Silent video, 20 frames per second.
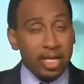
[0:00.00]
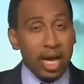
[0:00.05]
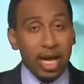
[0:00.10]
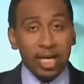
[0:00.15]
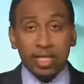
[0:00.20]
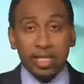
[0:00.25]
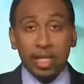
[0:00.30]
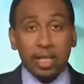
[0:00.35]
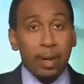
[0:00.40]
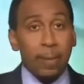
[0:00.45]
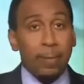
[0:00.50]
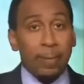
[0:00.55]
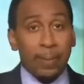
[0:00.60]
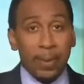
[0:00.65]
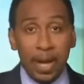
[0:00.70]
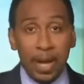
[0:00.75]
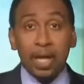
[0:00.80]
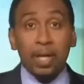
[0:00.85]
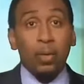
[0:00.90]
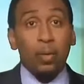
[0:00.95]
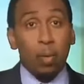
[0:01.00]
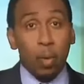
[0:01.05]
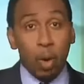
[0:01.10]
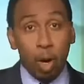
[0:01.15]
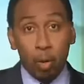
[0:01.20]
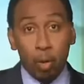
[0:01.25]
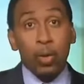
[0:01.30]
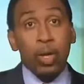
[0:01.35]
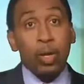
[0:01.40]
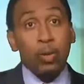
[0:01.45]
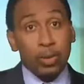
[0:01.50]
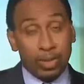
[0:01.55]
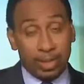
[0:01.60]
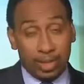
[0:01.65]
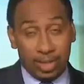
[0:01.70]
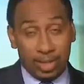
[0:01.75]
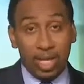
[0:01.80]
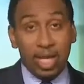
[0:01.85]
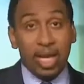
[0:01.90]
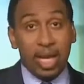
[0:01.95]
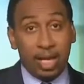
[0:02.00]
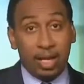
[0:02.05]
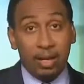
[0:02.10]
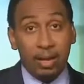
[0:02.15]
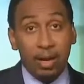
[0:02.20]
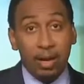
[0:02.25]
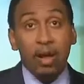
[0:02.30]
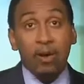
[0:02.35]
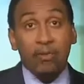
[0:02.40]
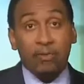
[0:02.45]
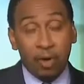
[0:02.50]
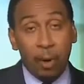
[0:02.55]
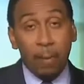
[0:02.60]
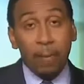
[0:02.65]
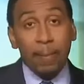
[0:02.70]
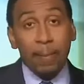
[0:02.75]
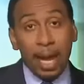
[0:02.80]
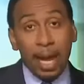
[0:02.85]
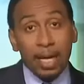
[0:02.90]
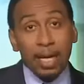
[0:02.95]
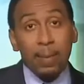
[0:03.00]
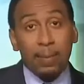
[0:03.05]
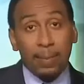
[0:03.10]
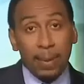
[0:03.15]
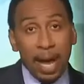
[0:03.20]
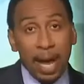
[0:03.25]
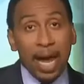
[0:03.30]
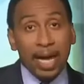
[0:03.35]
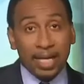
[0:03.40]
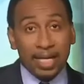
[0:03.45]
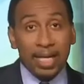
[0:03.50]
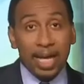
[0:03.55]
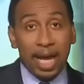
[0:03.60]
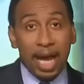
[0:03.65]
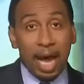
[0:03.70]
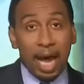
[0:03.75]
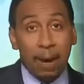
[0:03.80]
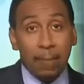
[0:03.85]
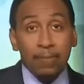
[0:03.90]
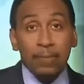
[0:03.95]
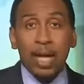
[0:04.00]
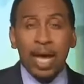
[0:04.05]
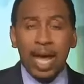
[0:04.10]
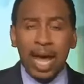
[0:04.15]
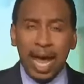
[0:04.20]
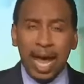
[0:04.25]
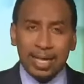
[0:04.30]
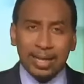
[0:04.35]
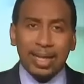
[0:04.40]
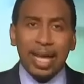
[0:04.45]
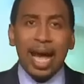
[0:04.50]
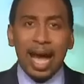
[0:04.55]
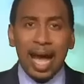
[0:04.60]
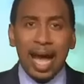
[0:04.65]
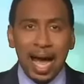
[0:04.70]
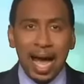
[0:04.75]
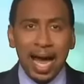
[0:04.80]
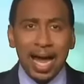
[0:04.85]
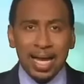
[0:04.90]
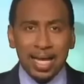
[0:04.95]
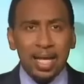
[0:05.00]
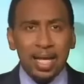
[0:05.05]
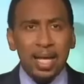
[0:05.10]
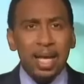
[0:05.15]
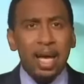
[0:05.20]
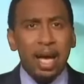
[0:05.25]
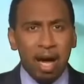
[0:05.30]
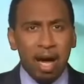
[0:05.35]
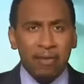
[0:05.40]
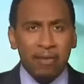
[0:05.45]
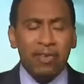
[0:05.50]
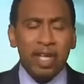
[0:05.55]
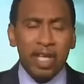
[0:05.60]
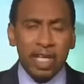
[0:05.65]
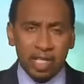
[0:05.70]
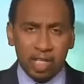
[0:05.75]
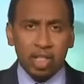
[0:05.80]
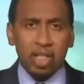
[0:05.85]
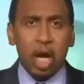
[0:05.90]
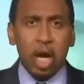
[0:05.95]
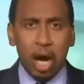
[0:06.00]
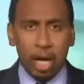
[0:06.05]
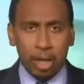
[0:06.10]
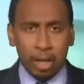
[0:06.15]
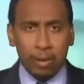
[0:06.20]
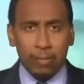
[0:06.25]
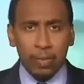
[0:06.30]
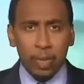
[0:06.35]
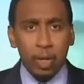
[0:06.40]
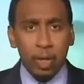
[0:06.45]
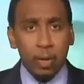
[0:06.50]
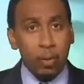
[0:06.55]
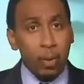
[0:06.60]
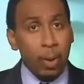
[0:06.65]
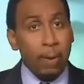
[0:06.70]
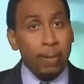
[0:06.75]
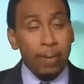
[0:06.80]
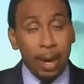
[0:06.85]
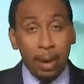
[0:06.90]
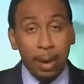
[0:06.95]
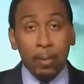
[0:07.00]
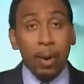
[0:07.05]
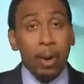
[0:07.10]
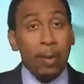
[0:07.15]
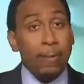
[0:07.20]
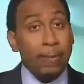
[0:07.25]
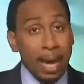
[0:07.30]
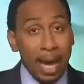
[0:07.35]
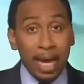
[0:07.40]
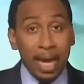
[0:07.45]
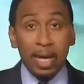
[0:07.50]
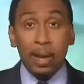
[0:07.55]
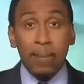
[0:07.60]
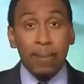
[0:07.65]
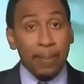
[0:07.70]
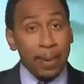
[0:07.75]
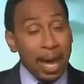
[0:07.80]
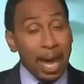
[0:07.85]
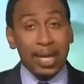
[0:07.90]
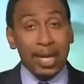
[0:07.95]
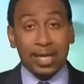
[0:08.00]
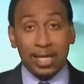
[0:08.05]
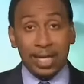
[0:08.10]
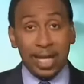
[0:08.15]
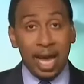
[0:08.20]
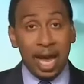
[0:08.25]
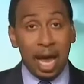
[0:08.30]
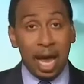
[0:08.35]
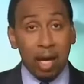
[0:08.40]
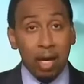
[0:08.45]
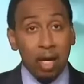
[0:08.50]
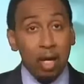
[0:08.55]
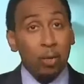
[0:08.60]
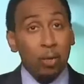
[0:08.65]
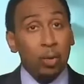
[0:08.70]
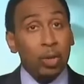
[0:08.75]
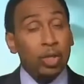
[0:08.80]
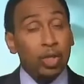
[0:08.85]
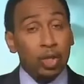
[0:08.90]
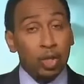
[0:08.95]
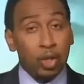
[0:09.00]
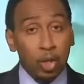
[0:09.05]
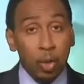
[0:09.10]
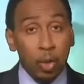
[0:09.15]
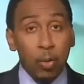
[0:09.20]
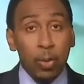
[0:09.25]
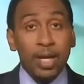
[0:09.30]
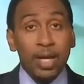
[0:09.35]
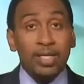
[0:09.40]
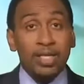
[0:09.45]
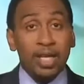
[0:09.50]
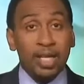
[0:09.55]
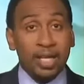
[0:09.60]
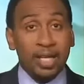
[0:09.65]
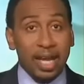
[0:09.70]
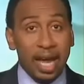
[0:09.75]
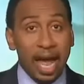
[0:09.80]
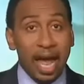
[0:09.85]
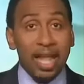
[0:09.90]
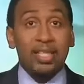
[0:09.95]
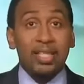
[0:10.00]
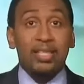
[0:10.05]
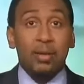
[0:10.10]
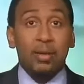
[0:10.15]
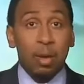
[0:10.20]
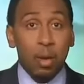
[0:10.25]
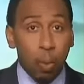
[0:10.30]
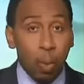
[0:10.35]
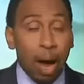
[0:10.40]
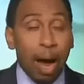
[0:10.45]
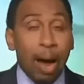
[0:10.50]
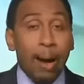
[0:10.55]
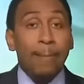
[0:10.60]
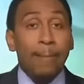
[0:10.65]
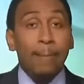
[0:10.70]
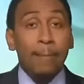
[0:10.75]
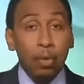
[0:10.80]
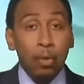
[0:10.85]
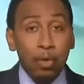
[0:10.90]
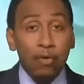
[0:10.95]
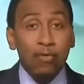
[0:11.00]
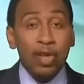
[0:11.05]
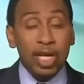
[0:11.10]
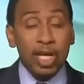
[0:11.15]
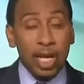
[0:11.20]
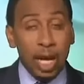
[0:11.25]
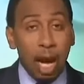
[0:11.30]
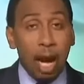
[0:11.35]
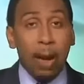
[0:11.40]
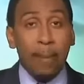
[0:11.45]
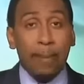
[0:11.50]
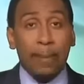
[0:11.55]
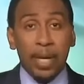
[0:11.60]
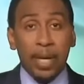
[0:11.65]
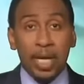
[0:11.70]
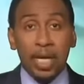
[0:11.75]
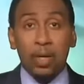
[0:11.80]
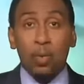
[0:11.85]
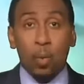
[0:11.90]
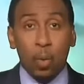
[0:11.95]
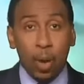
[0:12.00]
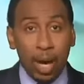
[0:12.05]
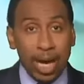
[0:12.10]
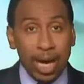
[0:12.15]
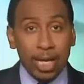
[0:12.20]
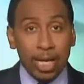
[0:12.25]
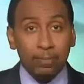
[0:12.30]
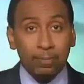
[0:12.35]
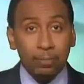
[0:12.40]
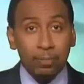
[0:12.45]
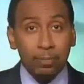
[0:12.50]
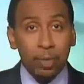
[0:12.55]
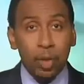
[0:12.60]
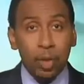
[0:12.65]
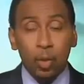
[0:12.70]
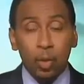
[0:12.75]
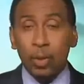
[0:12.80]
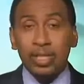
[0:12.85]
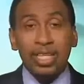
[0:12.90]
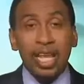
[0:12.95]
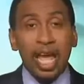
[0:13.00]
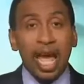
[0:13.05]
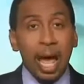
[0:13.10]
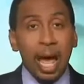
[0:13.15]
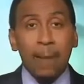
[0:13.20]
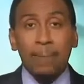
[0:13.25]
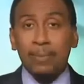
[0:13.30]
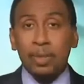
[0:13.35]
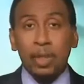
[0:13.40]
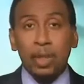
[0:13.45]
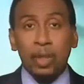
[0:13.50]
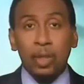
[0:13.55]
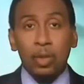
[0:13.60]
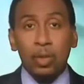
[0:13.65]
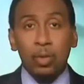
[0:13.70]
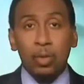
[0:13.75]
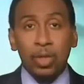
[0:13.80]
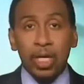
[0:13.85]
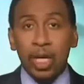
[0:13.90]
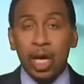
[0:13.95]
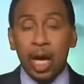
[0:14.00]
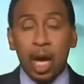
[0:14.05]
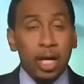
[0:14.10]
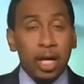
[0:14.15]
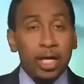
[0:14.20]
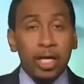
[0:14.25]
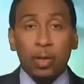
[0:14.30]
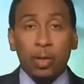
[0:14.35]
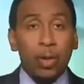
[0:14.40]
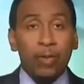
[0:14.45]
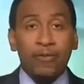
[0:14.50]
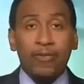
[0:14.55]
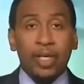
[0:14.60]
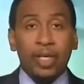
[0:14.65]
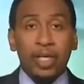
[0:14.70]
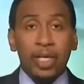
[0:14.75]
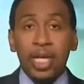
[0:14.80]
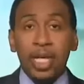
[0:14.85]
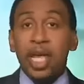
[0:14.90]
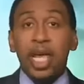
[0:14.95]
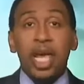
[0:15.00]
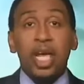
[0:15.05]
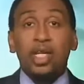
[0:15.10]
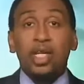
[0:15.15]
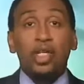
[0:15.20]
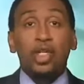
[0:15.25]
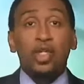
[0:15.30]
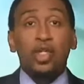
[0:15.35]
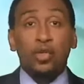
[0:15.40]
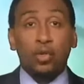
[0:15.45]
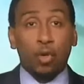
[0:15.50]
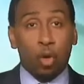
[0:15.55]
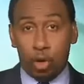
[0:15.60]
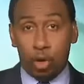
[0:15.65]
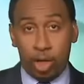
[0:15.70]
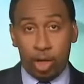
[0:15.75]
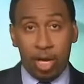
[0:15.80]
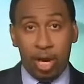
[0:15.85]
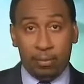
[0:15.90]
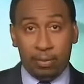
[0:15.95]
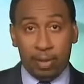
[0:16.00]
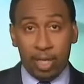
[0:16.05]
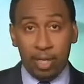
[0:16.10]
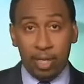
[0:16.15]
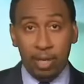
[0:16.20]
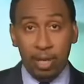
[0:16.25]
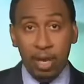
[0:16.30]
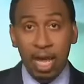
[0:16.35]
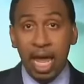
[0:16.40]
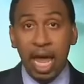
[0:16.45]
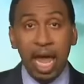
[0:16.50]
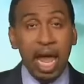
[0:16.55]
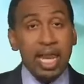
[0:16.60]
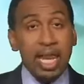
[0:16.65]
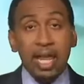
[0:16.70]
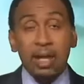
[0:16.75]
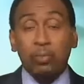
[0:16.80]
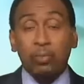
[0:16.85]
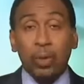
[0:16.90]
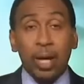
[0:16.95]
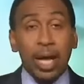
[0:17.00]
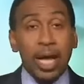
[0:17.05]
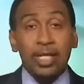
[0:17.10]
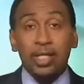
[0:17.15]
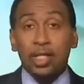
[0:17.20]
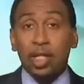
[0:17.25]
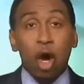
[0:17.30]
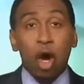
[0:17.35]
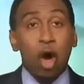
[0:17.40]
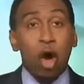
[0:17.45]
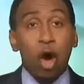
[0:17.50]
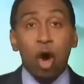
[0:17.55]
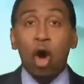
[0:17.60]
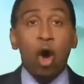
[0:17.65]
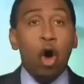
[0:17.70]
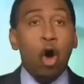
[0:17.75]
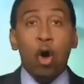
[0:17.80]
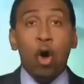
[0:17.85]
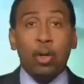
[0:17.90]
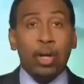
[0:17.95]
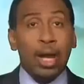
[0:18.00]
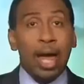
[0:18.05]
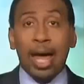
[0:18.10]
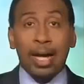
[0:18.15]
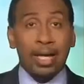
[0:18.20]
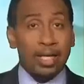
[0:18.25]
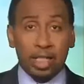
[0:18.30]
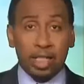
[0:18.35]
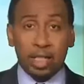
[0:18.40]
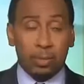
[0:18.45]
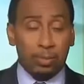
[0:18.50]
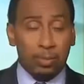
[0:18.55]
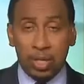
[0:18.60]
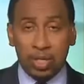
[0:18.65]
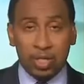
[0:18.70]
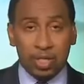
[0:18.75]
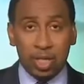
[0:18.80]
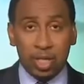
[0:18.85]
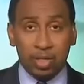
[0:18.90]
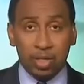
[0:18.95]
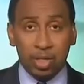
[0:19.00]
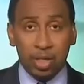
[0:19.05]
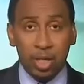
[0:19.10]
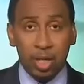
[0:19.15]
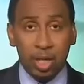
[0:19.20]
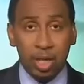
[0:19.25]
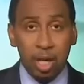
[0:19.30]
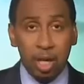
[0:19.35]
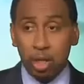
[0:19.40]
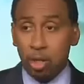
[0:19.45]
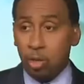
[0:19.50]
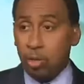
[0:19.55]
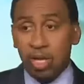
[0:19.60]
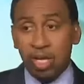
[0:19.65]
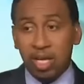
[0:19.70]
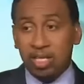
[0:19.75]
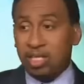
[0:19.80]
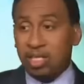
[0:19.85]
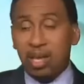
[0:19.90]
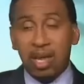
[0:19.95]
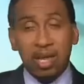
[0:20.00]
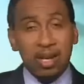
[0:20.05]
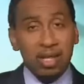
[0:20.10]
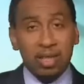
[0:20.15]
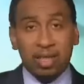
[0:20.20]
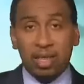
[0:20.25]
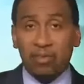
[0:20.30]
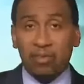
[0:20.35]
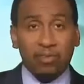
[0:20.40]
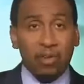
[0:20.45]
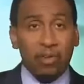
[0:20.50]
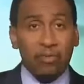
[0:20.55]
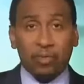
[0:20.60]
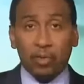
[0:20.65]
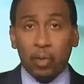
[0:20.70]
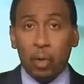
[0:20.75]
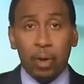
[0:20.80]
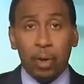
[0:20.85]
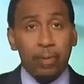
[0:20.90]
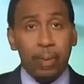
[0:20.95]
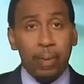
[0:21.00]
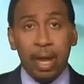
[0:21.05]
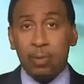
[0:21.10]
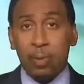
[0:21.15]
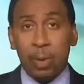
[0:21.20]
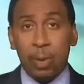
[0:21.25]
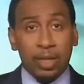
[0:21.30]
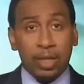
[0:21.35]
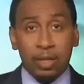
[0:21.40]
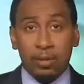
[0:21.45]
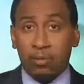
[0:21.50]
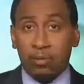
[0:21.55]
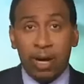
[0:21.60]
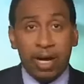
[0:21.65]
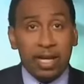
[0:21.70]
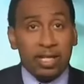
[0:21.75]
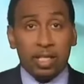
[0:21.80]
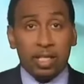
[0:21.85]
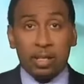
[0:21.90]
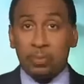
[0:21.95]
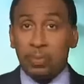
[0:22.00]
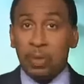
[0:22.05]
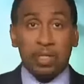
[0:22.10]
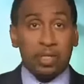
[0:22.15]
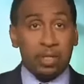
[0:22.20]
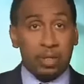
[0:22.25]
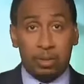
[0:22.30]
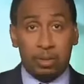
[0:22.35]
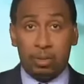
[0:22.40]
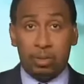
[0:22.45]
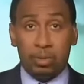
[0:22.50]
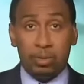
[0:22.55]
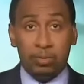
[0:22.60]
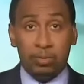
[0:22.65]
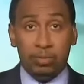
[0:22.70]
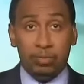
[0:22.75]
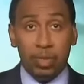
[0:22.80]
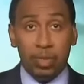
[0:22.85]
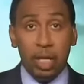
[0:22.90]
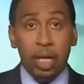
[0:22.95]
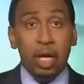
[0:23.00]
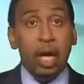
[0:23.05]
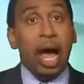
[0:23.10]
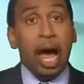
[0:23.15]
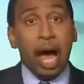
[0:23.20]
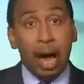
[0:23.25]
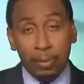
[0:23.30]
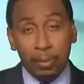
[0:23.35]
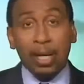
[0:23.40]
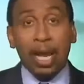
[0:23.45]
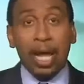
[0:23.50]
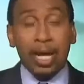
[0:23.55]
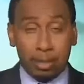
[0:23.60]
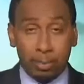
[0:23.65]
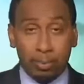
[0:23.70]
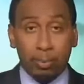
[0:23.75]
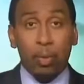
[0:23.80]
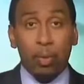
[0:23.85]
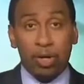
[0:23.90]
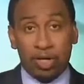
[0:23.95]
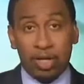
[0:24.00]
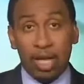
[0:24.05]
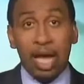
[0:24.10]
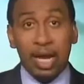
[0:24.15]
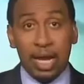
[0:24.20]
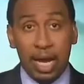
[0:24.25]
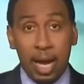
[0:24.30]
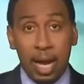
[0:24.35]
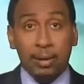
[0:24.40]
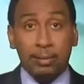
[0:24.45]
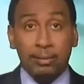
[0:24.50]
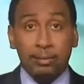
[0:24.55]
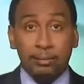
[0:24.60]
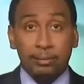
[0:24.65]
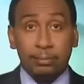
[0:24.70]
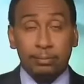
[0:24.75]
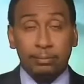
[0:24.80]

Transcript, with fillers: it doesn't compare to what we were seeing from Manny Pacquiao at the height of his stardom. When Ma- what Manny Pacquiao was doing to cats while moving up in weight was absolutely unequivocally extraordinary and it raised a whole lot of suspicions. You didn't see anything from Floyd Mayweather to raise suspicions. I would like to point that out.